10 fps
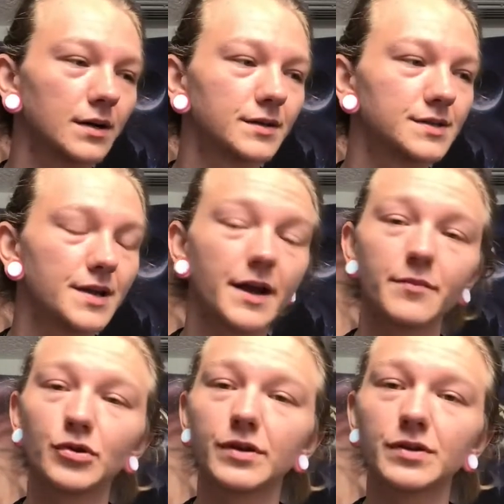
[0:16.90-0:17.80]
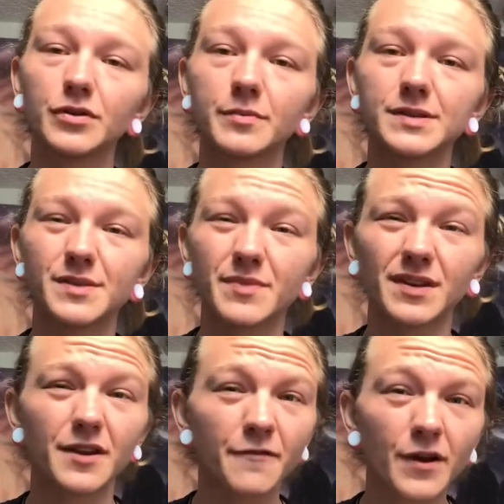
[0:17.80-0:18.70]
Today I'm doing a little bit something
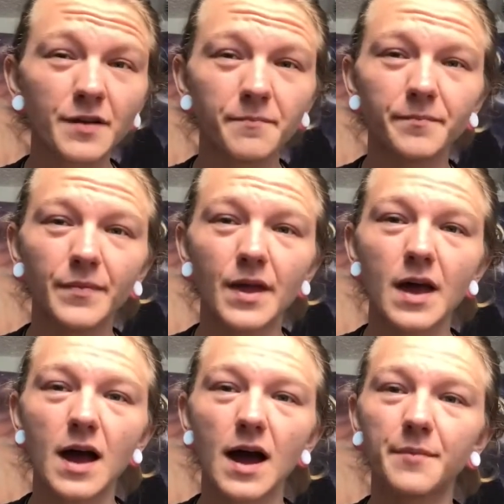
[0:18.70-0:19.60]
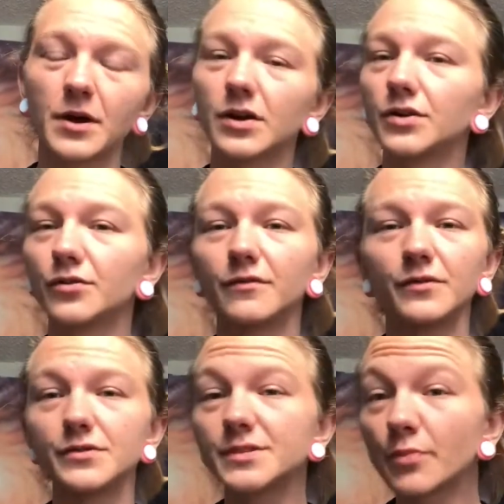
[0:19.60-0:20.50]
different. I'm not going to do a full
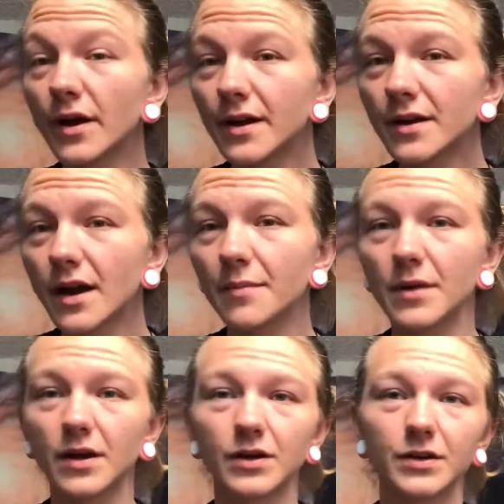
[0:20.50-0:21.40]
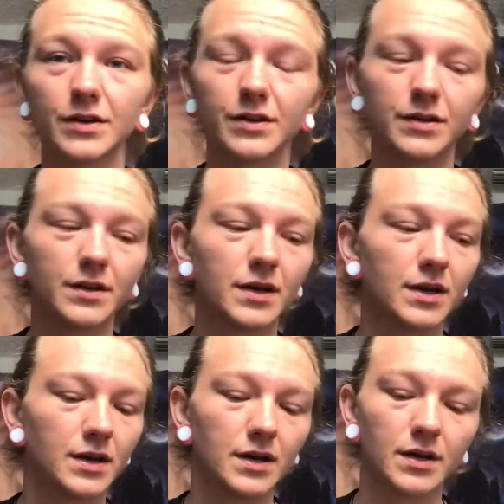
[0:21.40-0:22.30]
spread. I'm not going to
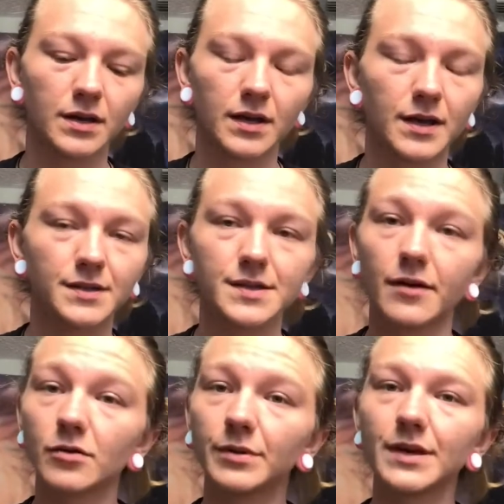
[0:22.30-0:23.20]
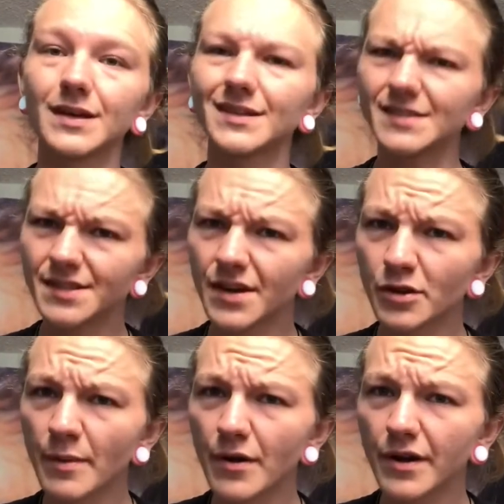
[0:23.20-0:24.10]
get terribly in detail
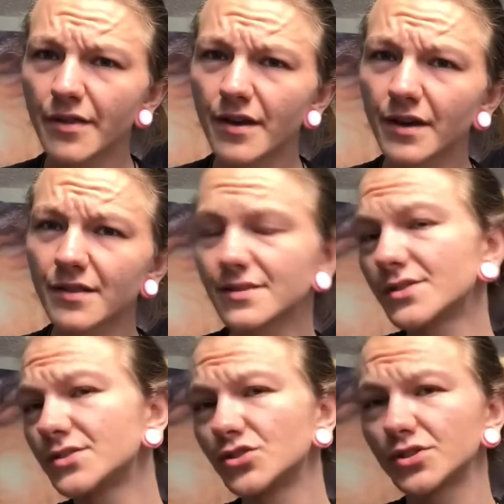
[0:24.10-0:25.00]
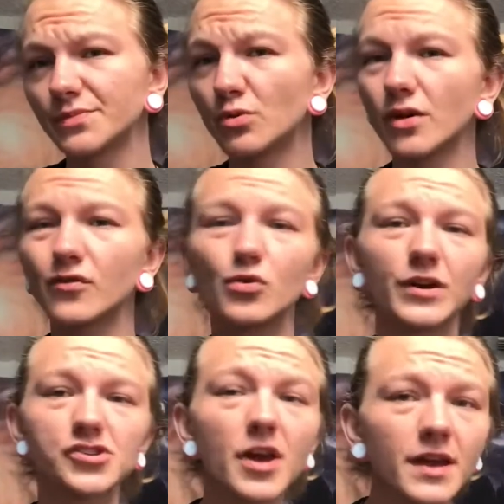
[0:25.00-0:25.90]
about anything. This is just more of a quick
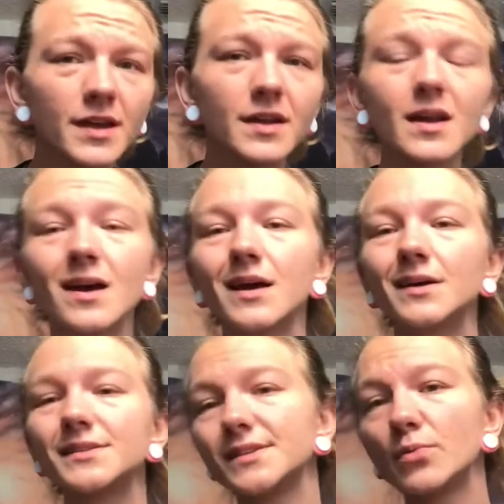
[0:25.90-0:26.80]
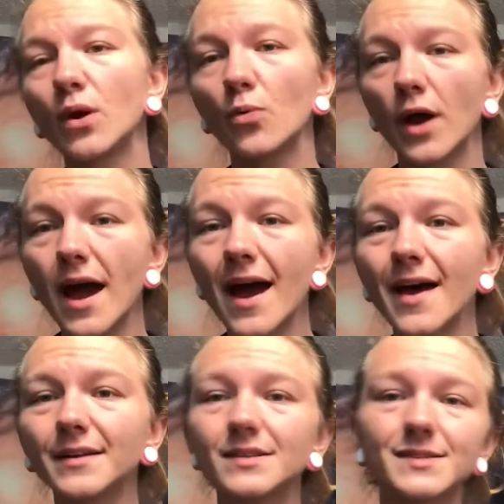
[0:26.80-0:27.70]
check-in, see where we're
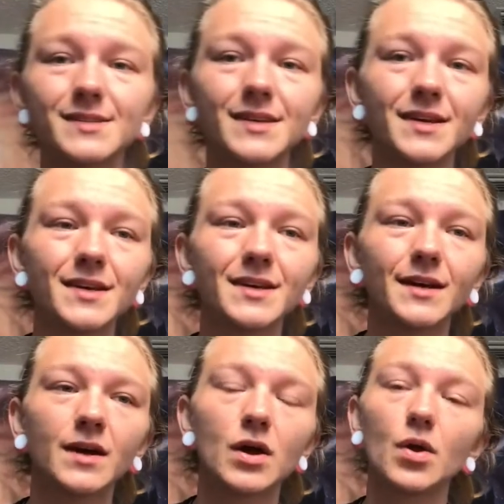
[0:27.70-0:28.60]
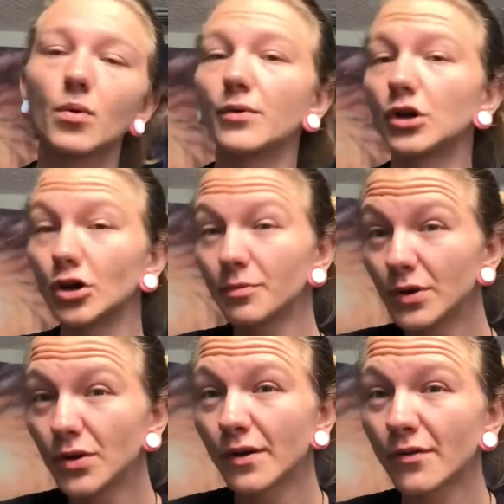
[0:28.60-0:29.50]
at, see what we could be
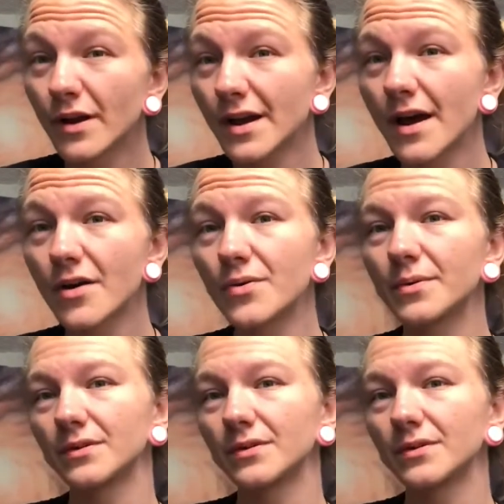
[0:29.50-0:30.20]
doing right now,